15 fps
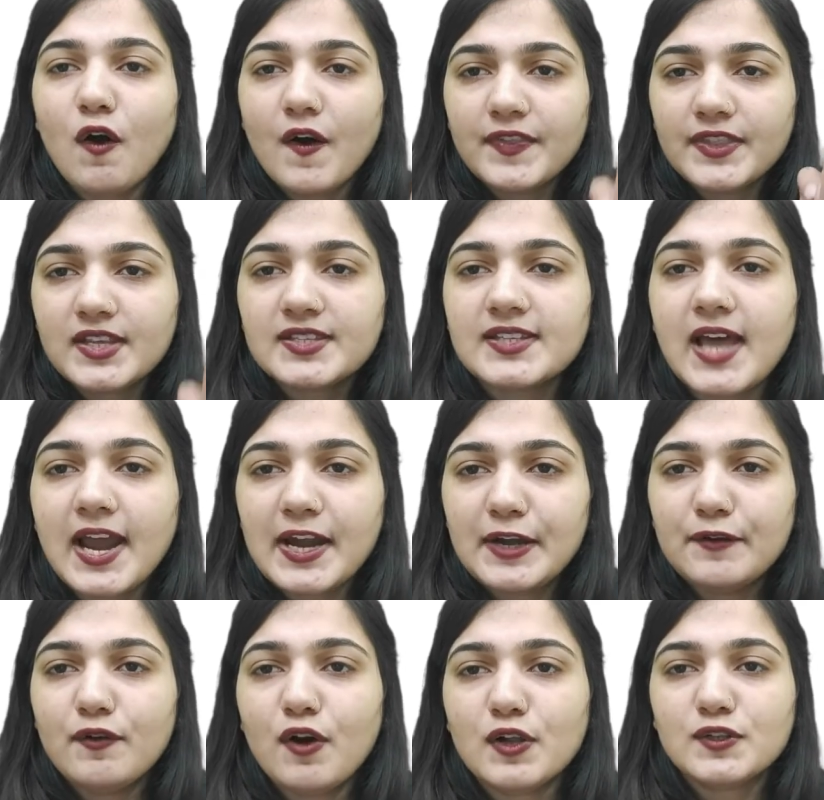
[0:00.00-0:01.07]
on the
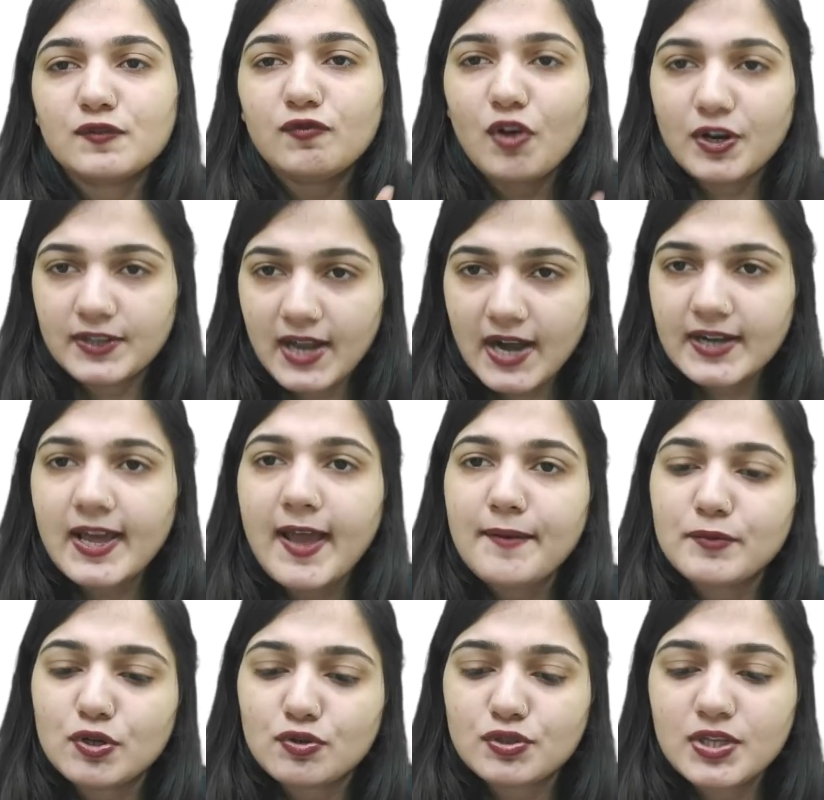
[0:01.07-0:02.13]
side walls for that I
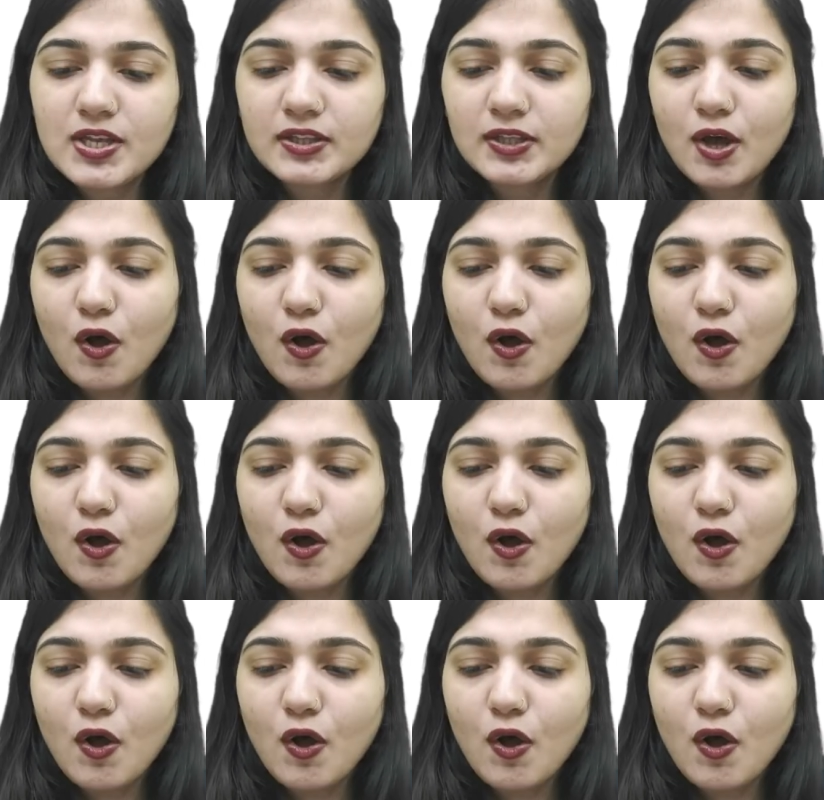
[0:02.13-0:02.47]
am using